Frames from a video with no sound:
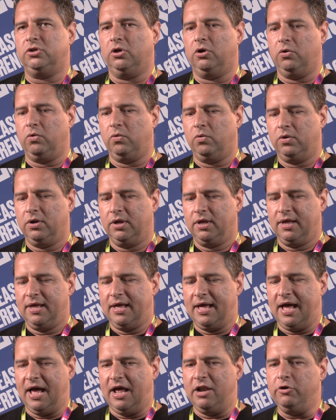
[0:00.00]
So
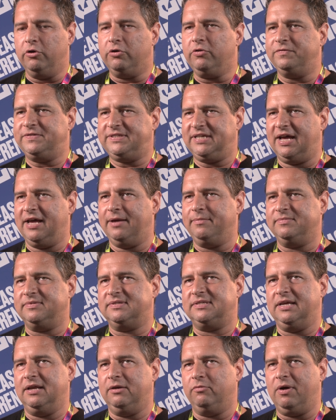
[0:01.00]
a lot of
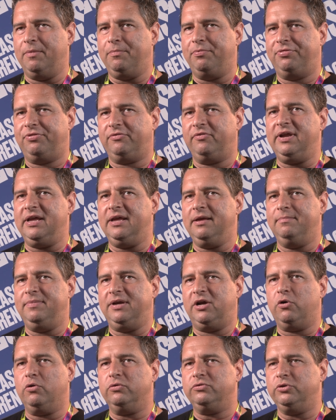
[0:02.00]
times in Web3,
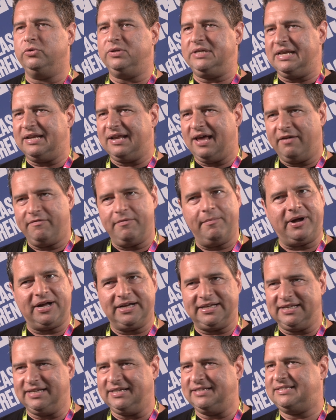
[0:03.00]
because you didn't have a
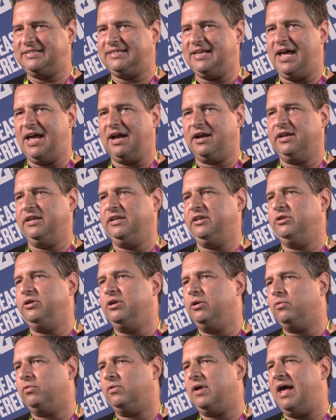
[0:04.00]
marketing stack and you
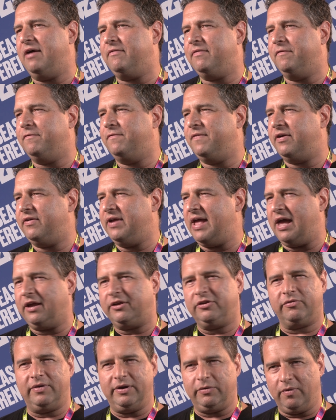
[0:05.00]
didn't have a very
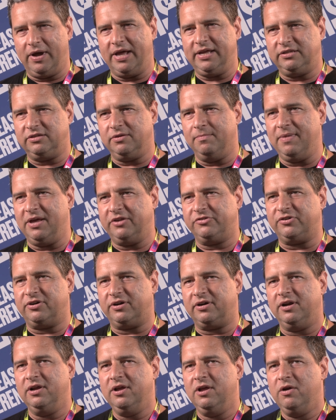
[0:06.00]
accurate way to
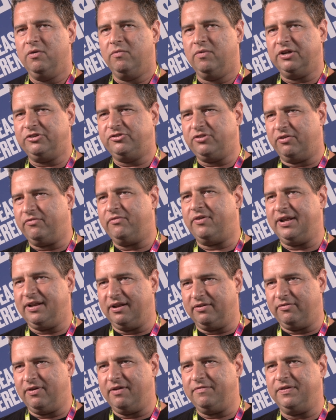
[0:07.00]
measure what
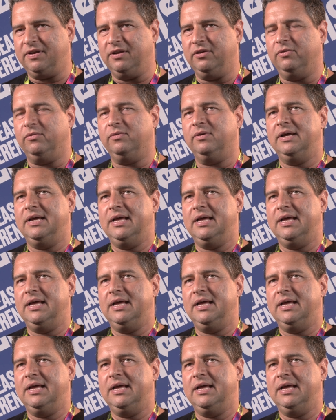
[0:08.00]
generated revenue,